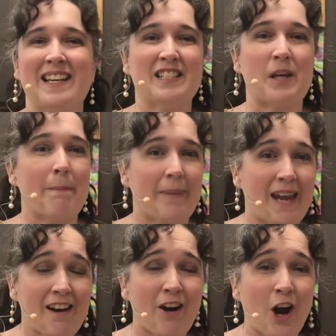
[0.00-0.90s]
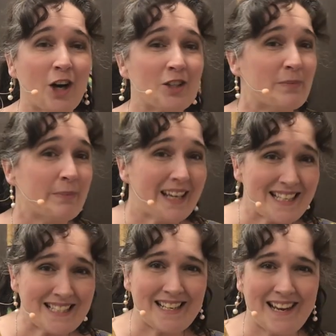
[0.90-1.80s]
to make our hearts
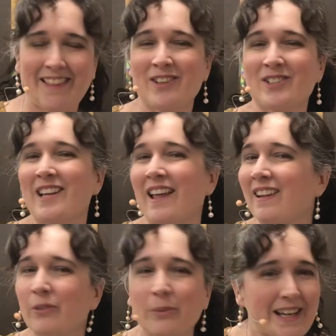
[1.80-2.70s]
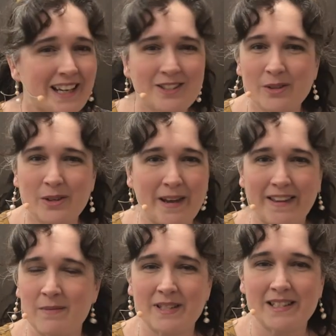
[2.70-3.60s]
beat, and there's nothing we can do to make
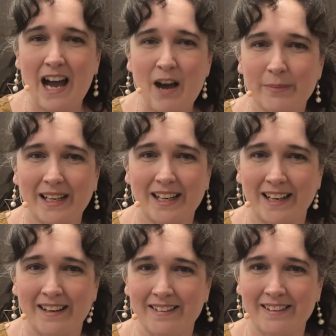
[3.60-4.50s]
them stop beating.